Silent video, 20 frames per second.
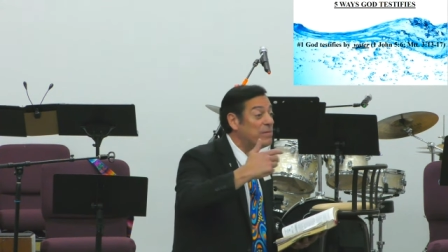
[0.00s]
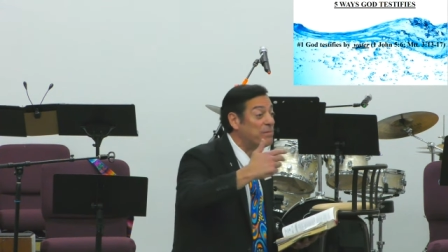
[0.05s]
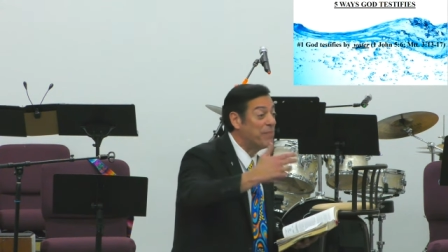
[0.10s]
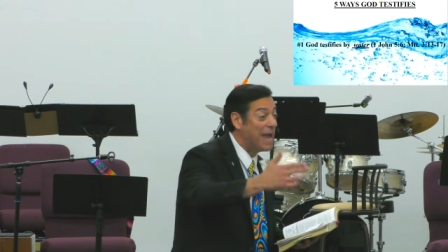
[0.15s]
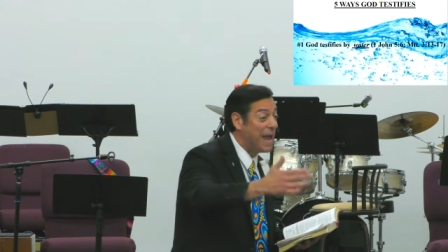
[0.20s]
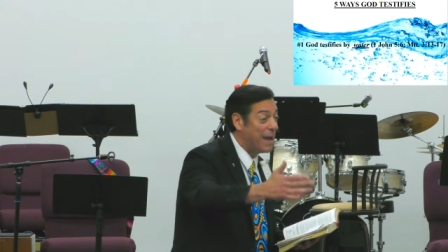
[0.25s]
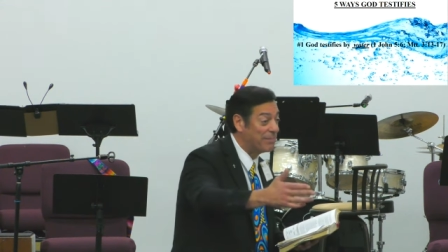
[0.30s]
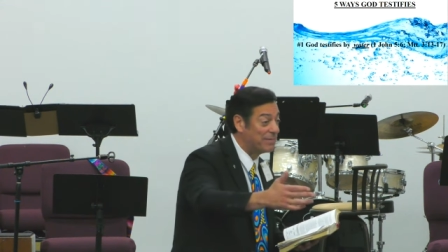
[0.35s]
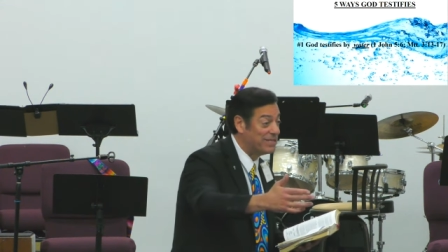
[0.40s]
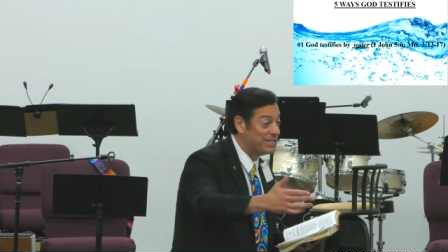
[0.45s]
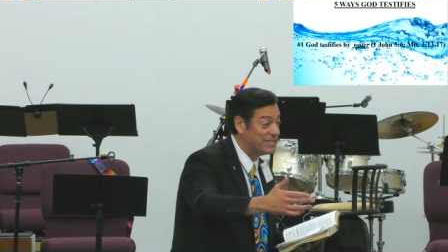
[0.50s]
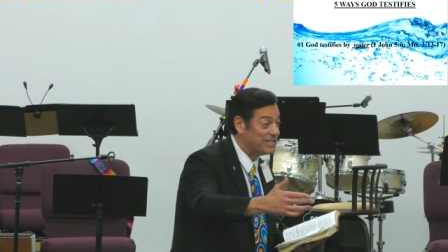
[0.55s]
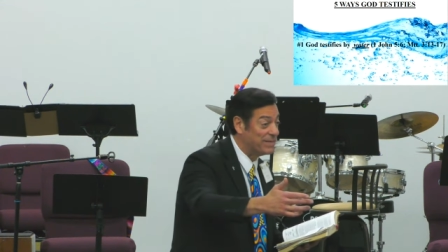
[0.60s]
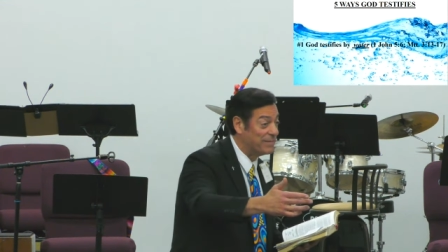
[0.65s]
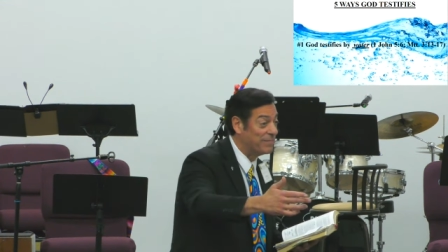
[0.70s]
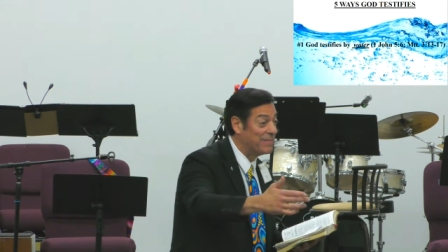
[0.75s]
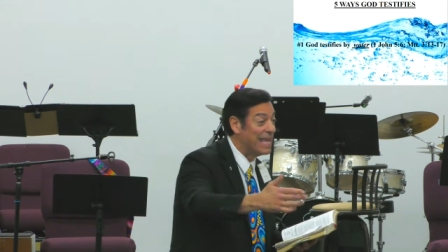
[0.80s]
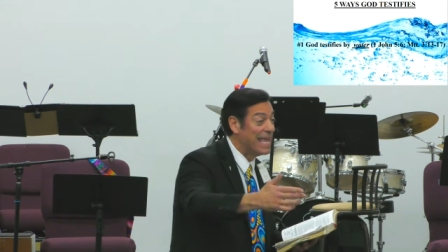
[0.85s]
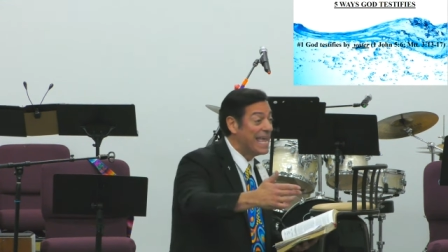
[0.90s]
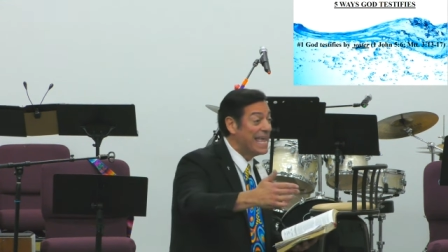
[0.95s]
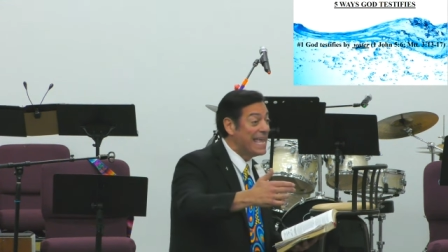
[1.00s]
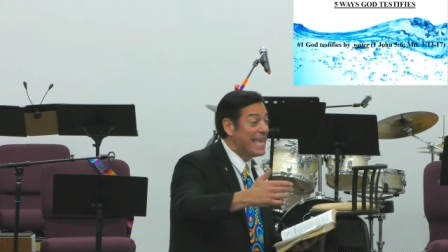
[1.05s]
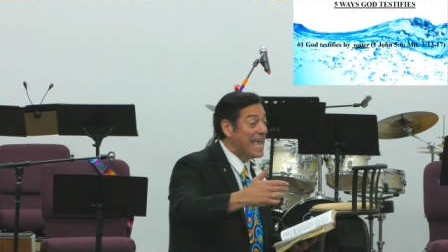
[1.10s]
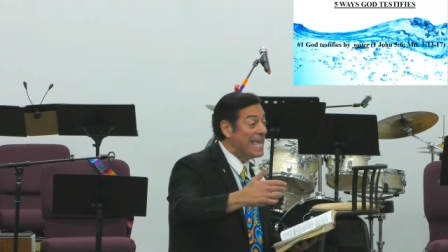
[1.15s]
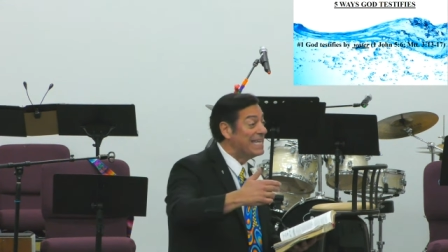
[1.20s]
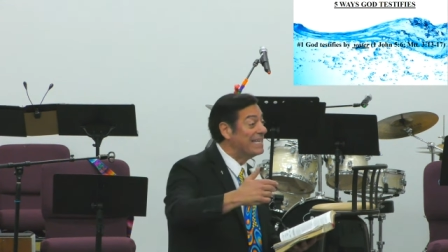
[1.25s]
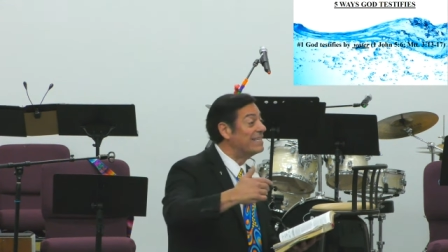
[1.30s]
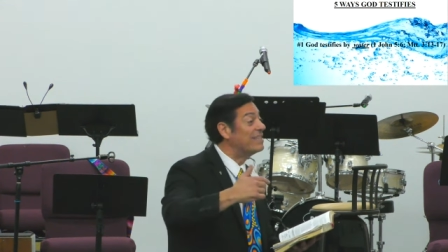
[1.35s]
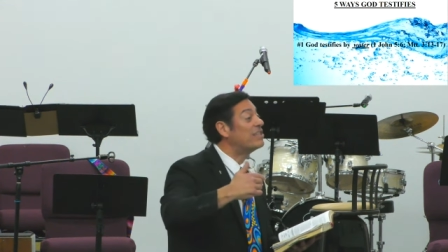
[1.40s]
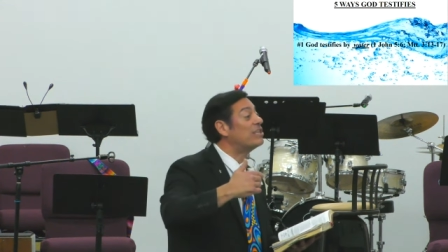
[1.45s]
baptism
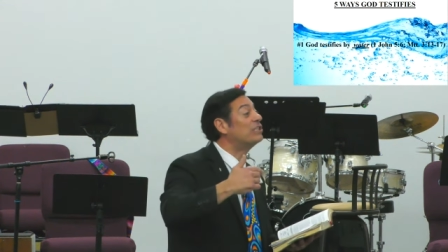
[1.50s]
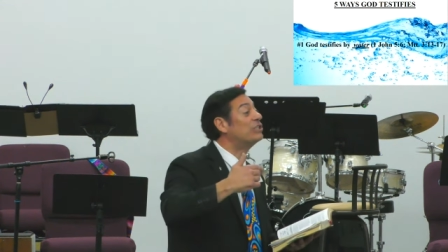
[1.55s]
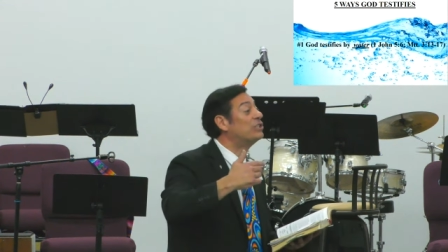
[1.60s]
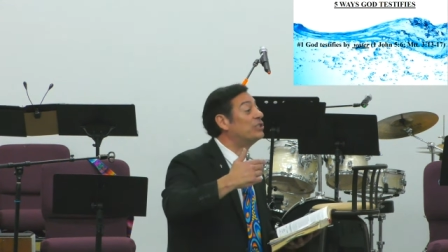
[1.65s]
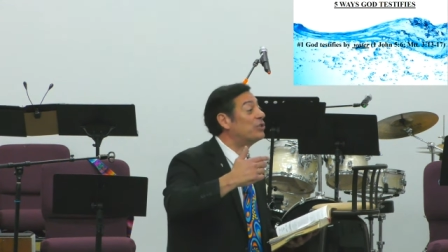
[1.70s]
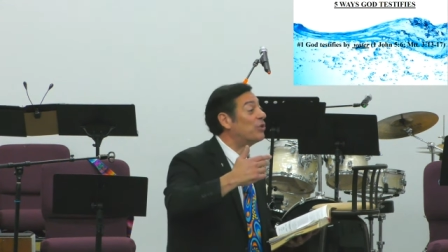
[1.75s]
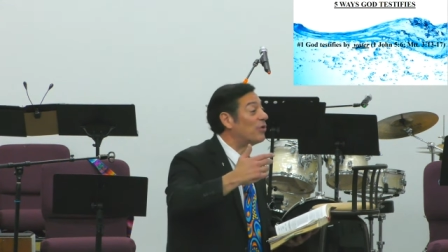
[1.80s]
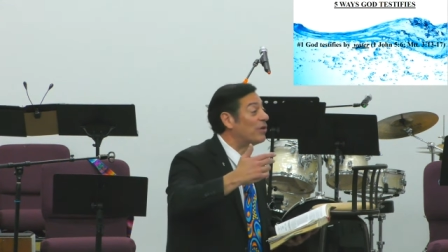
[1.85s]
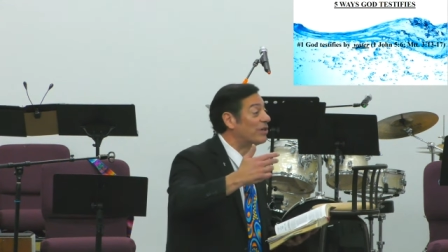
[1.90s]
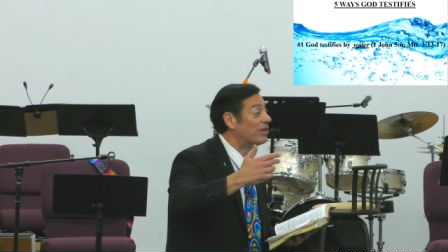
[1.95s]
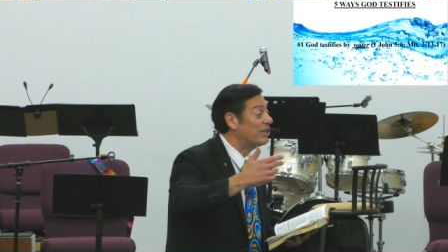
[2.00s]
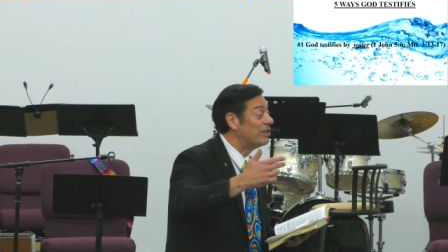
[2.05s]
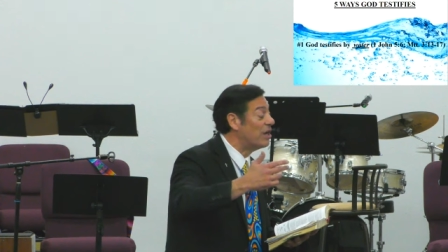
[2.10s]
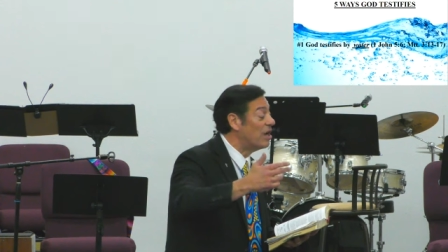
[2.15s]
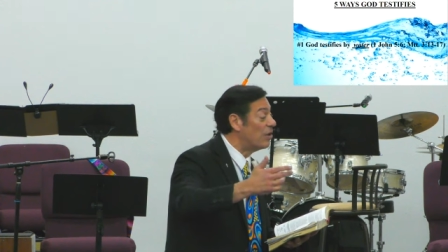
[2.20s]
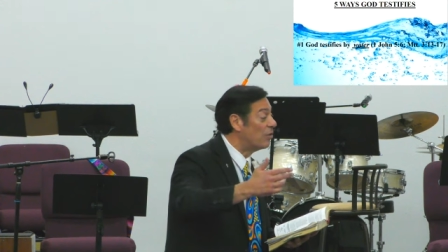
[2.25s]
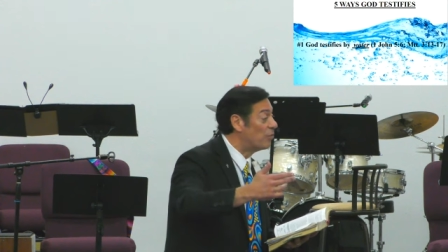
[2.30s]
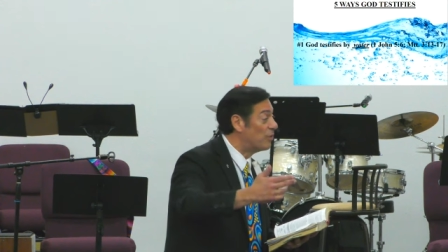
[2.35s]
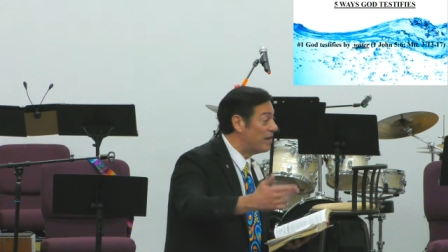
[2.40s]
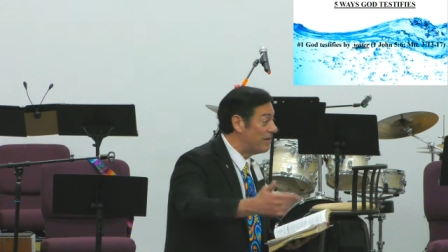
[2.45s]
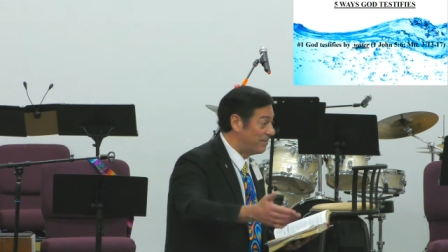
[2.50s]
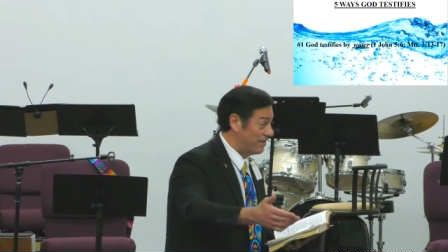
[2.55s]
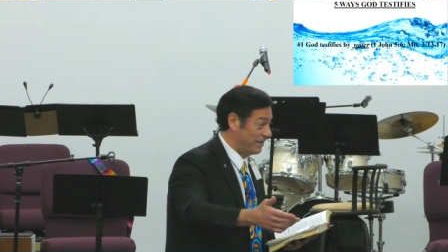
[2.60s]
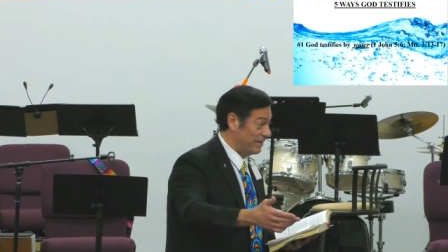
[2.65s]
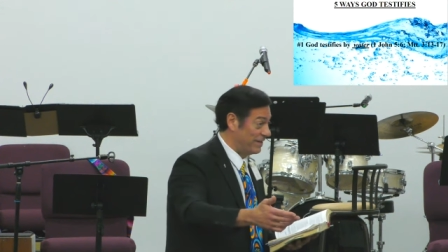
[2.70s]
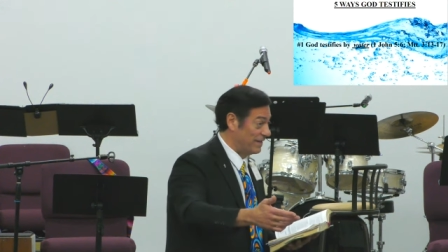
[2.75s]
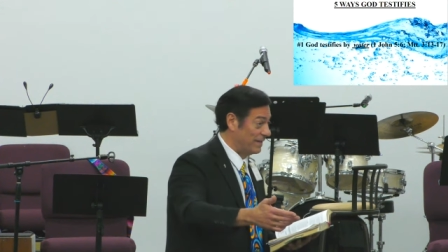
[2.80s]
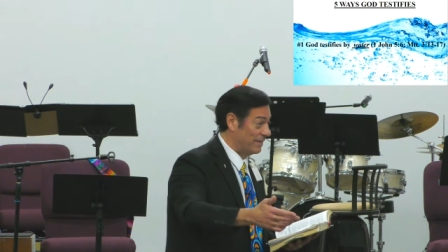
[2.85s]
in the Jordan River.